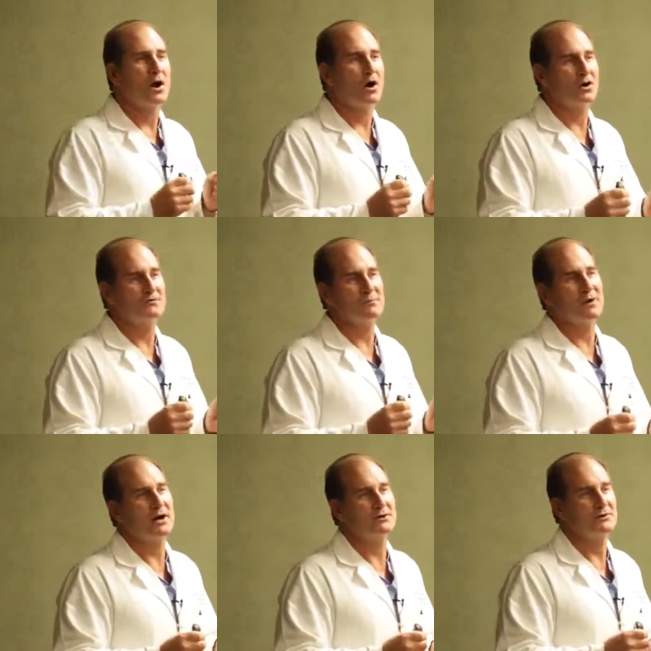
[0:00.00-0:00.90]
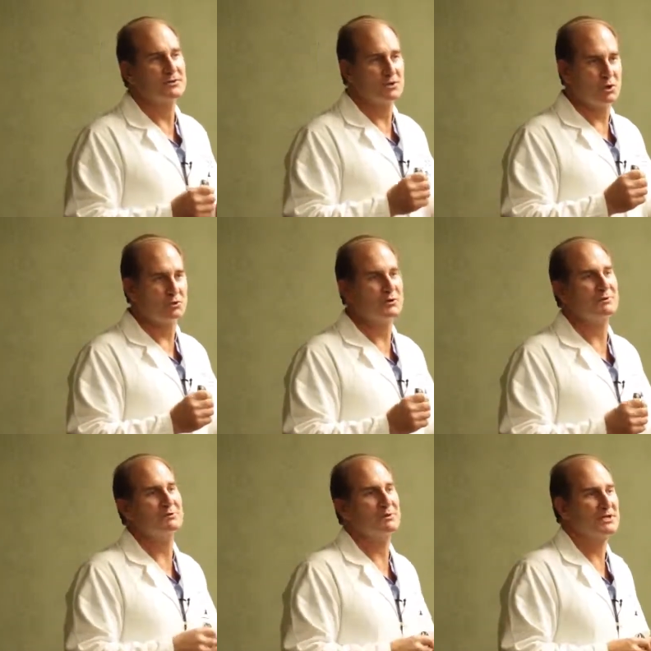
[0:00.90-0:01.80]
all of the modern total
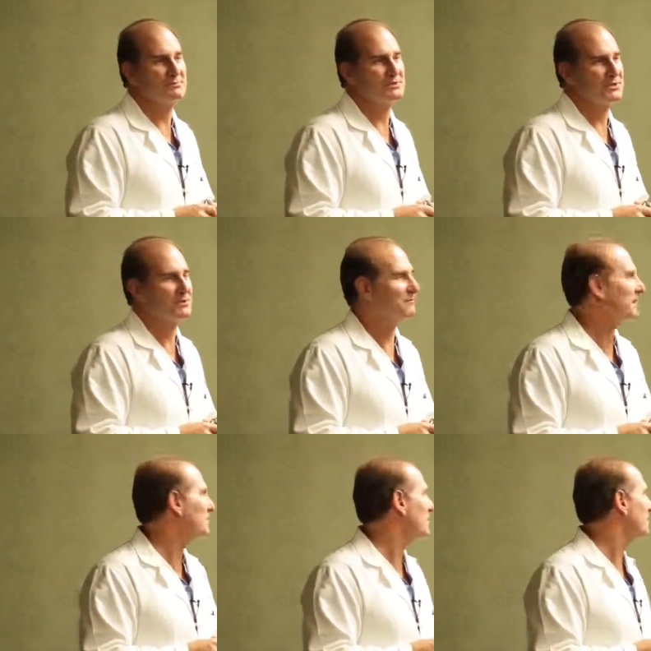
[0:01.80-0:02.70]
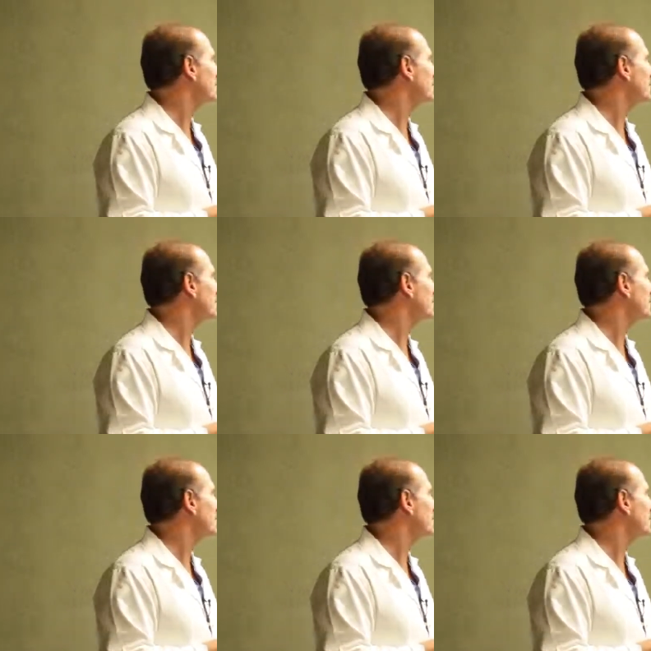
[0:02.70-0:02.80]
knee replacements that are available